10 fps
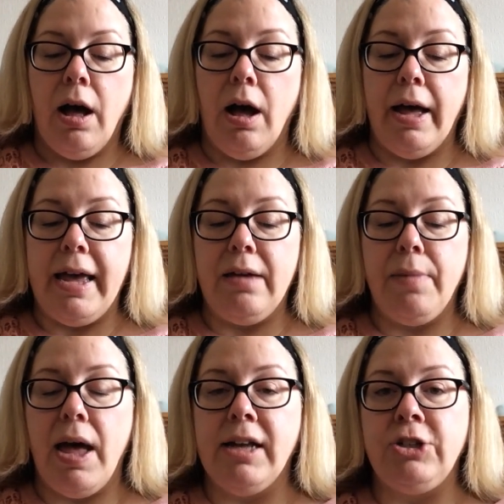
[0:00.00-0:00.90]

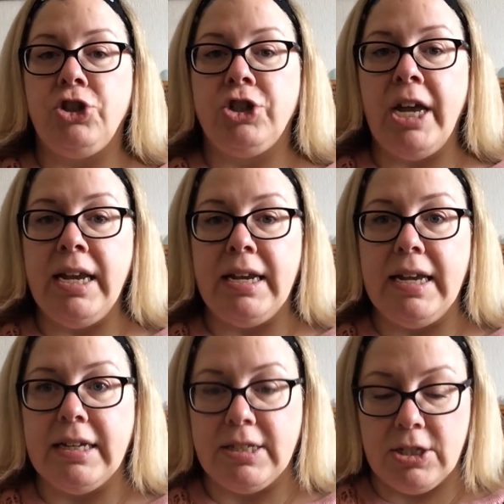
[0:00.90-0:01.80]
I'm a
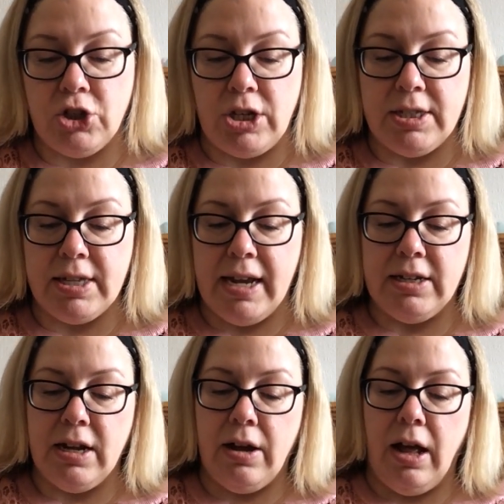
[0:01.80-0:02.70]
genius, she
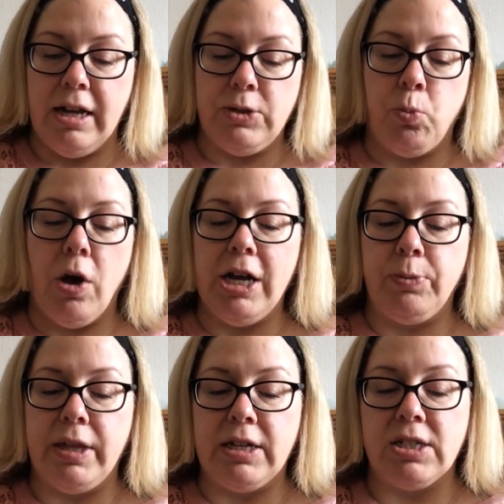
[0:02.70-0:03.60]
said, her eyes
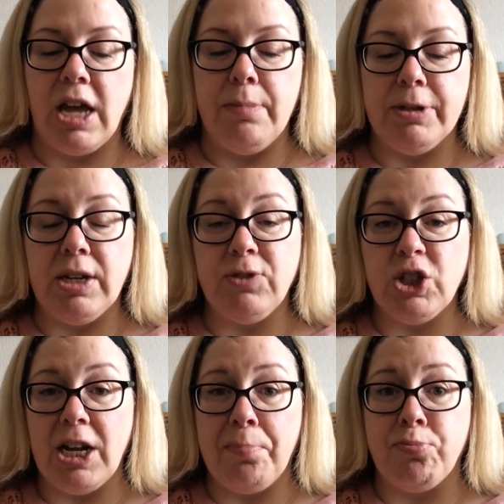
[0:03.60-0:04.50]
wide with excitement. I've
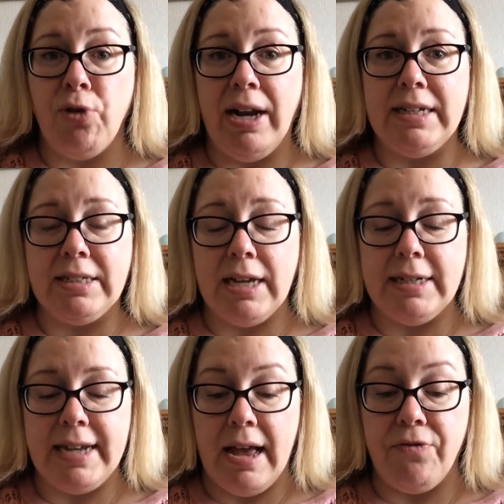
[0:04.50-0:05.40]
just had a brilliant
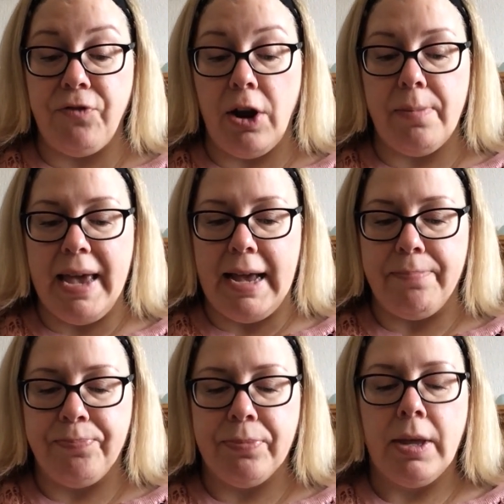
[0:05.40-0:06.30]
idea. Follow
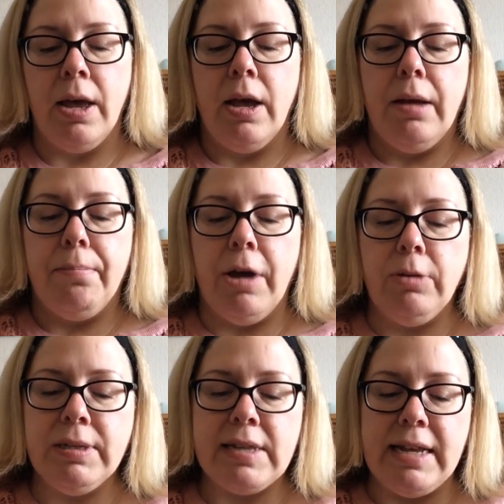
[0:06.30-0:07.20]
me.
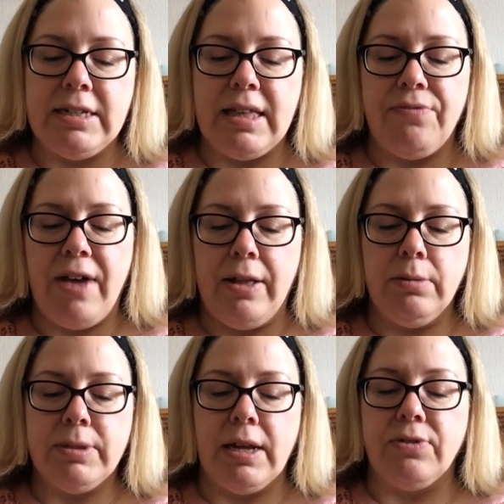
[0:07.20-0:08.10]
Moments later, they found
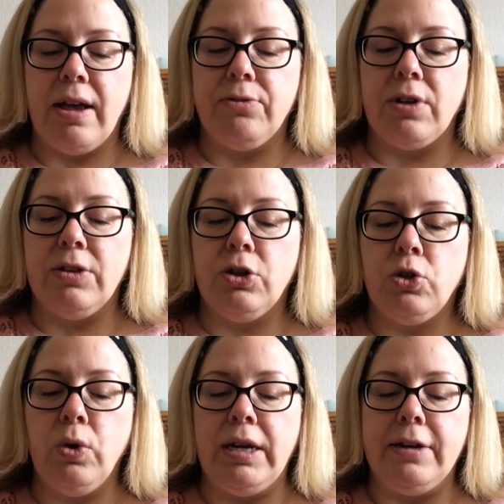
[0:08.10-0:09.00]
themselves outside the
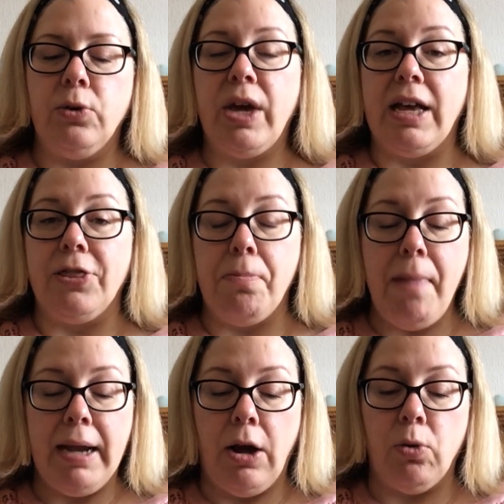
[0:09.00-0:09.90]
toilet looking at the
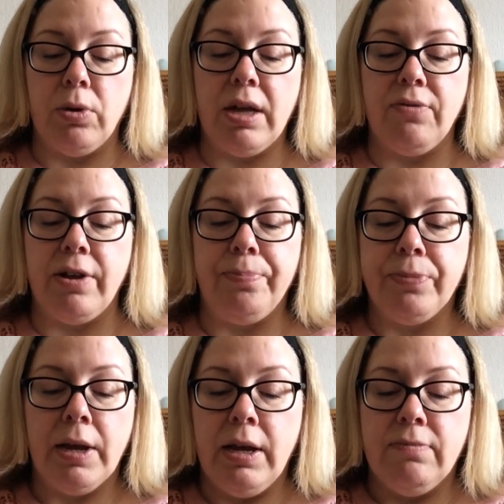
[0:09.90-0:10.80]
manhole cover.
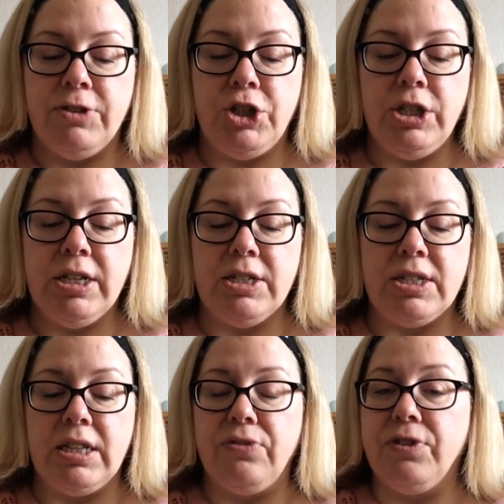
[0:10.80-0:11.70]
Virginia had
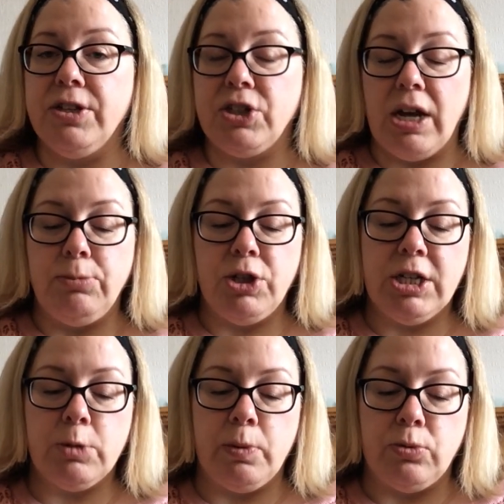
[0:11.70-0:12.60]
seen the first time
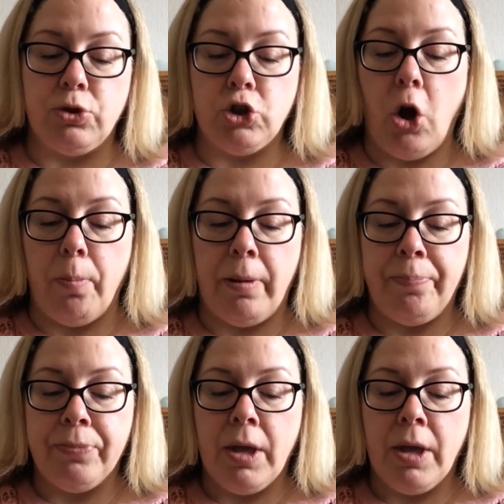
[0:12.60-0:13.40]
she'd explored the shop.